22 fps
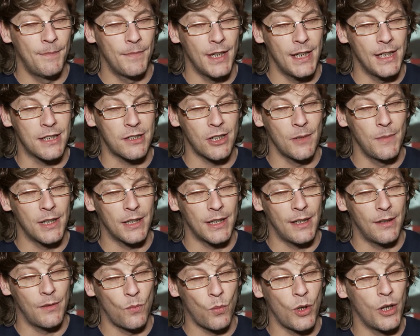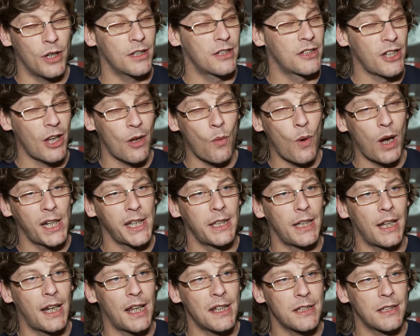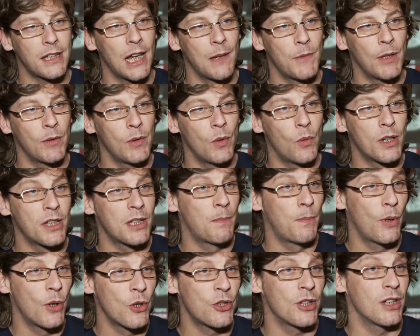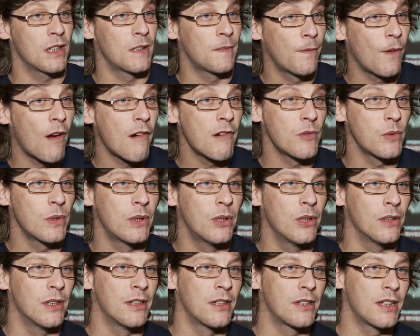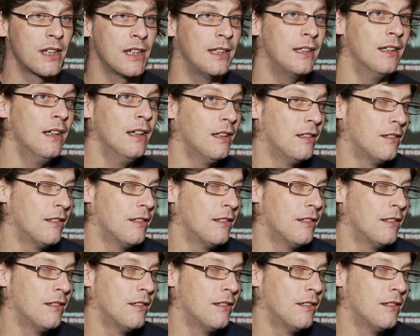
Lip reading: It's something that worked so well in the last game that we wanted to push it as far as we could and see